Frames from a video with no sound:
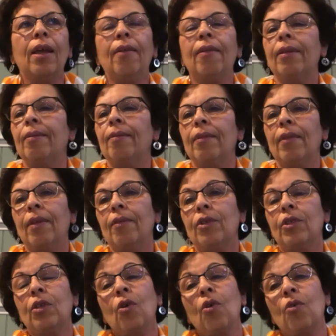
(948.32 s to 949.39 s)

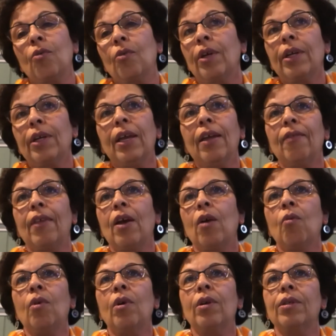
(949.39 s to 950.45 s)
And so again,
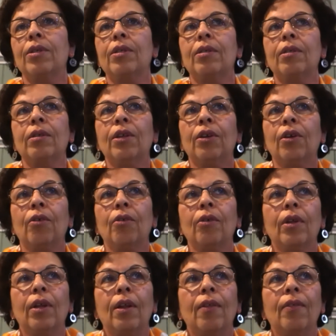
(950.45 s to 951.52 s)
that was
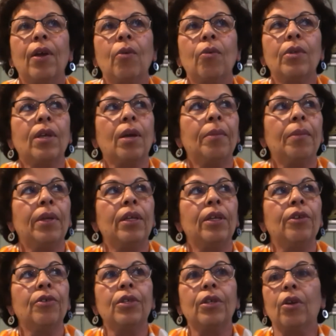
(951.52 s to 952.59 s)
how
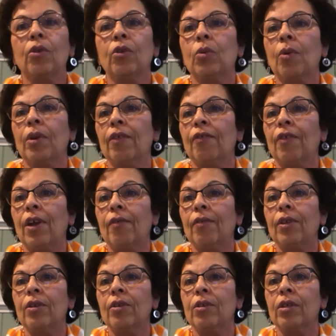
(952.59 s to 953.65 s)
many years ago?
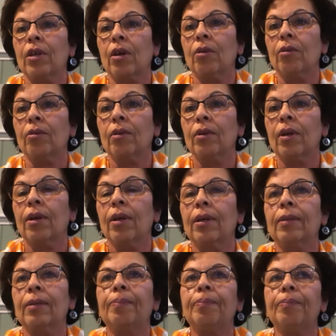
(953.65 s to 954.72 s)
25 years ago,
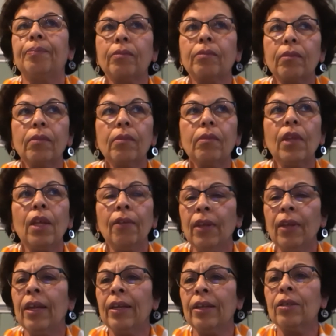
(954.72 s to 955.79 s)

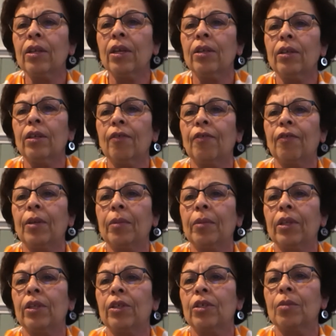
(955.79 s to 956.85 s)
that I attended the
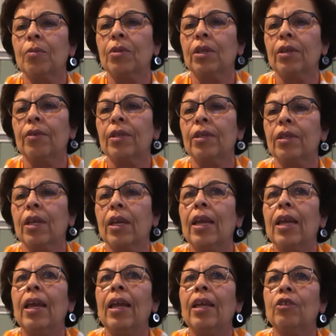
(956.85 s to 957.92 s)
Family Leadership Series.
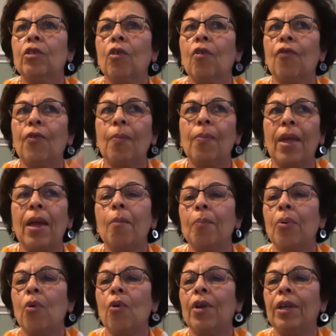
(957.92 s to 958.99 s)
And so from that
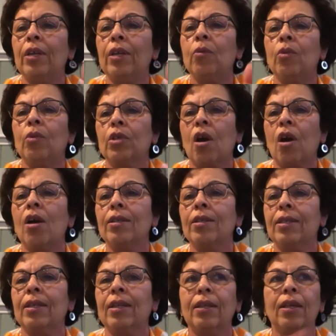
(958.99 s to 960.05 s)
point, it was
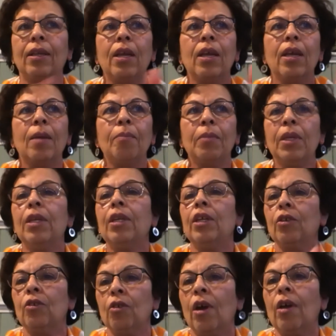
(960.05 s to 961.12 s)
constant
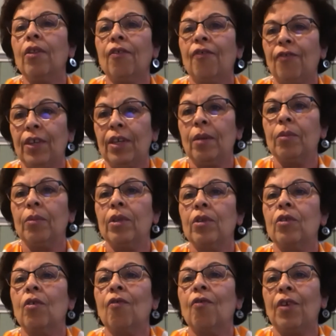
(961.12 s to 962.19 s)
meeting other
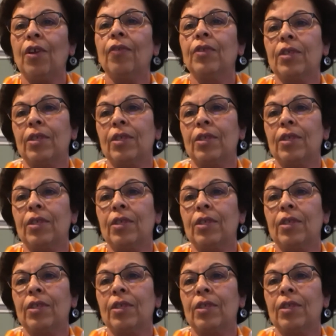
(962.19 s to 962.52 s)
families who felt